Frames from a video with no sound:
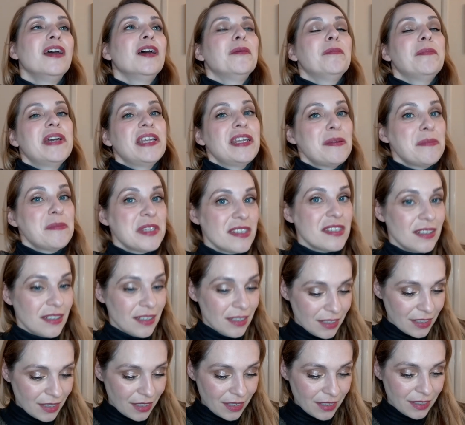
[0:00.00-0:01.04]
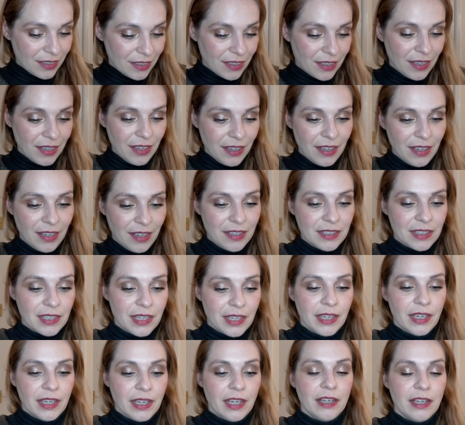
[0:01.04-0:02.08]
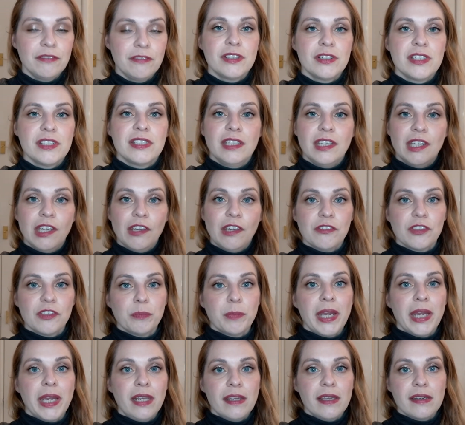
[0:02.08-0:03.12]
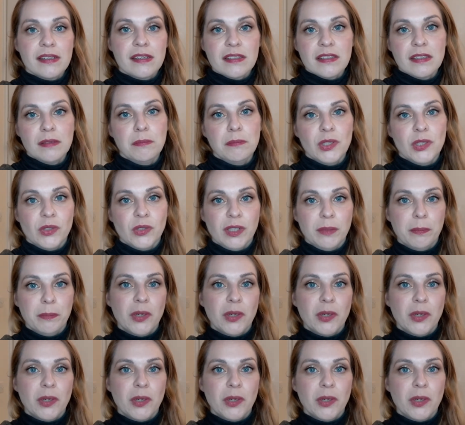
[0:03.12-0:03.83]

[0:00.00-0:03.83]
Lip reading: My name is Irina and I have received my latest in beauty